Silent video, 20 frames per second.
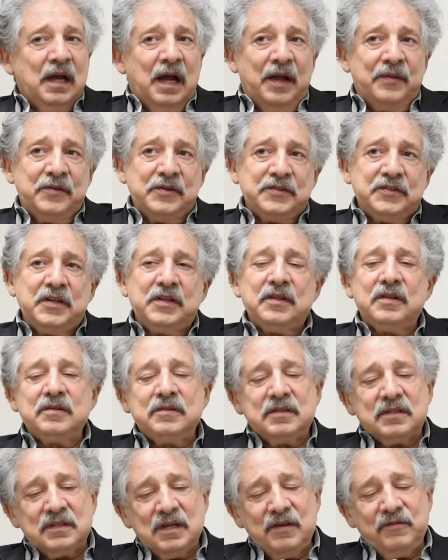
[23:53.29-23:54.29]
And there's
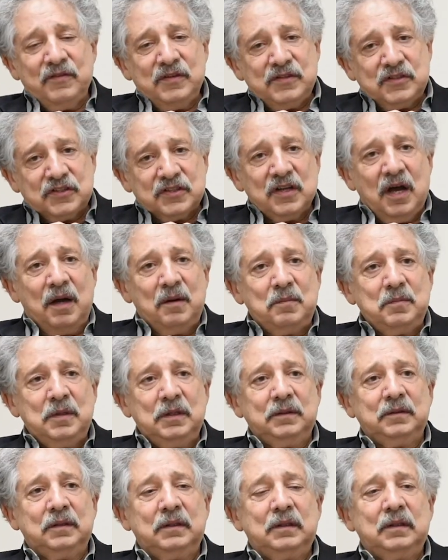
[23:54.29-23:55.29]
even some
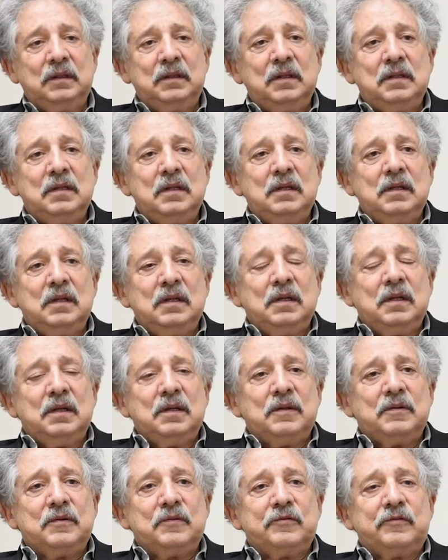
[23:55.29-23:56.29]

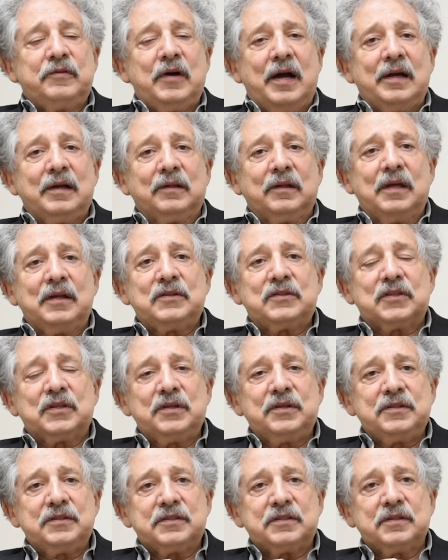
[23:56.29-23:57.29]

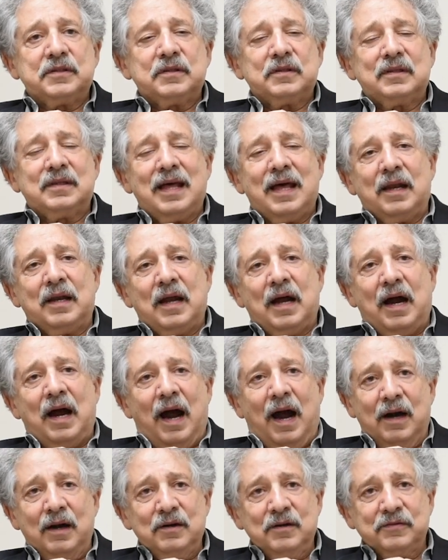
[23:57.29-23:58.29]
violations that
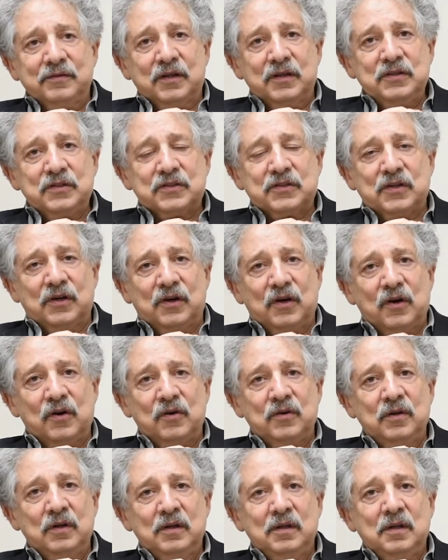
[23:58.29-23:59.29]
are of
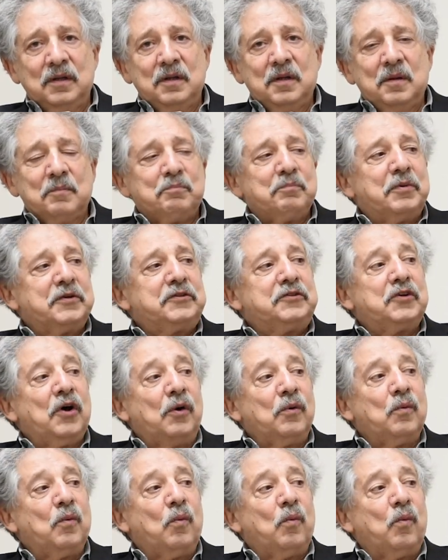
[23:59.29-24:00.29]
concern but
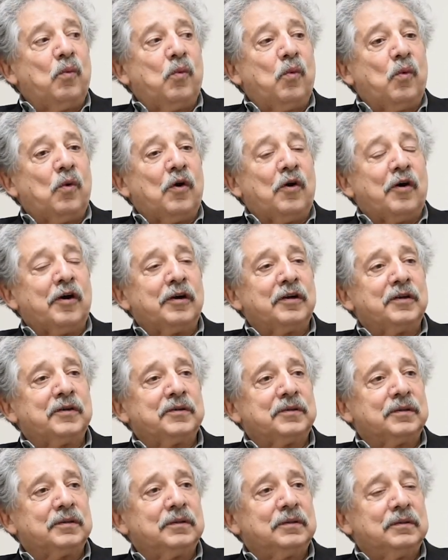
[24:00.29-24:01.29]
don't warrant